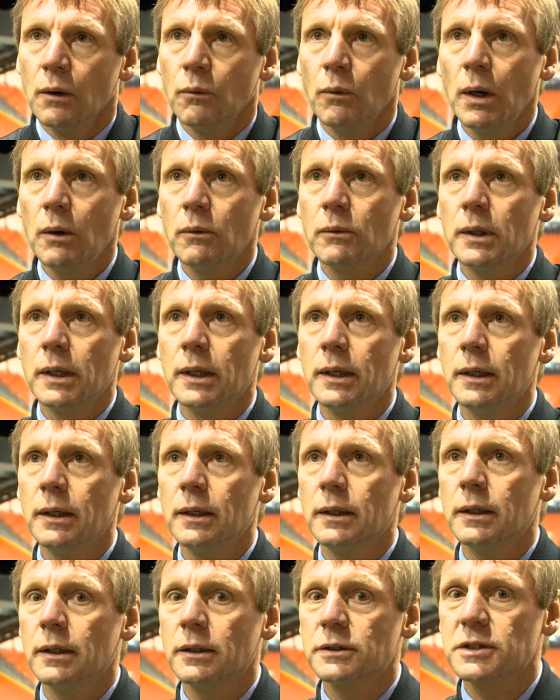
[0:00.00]
Well,
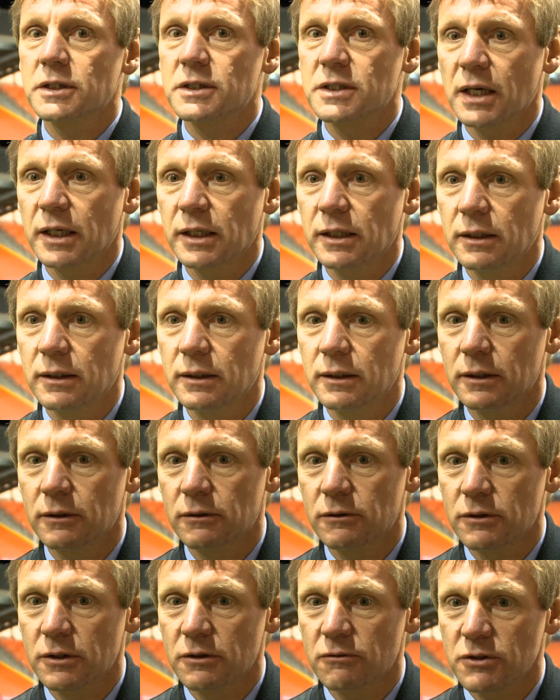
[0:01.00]
as I say,
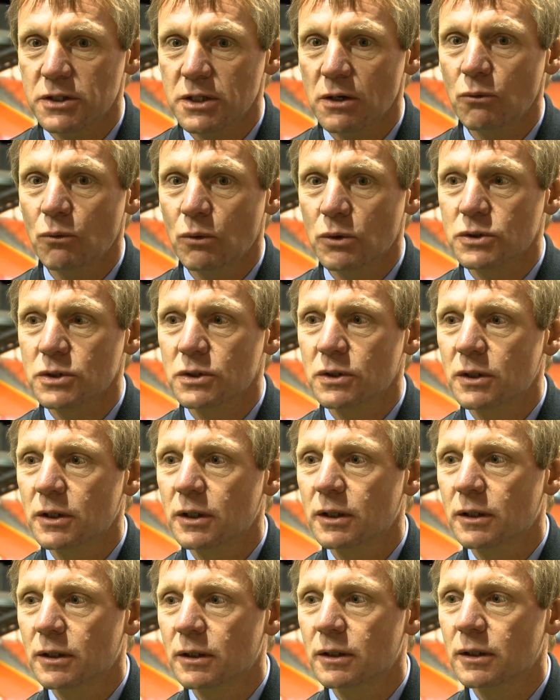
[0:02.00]
the, the result wasn't
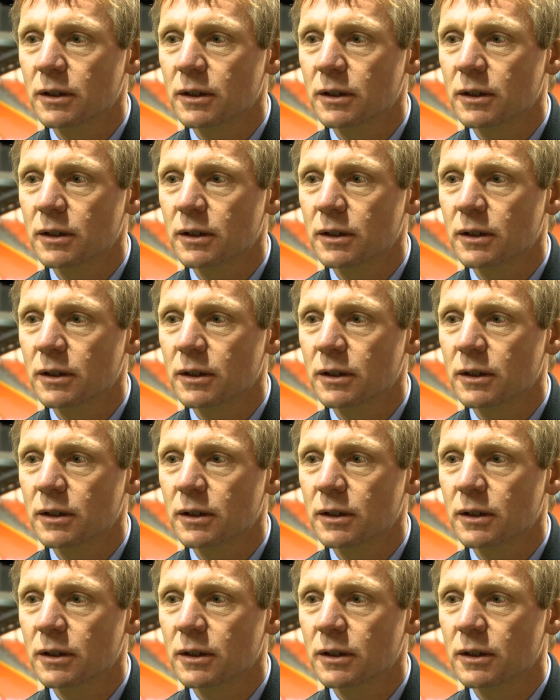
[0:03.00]
the,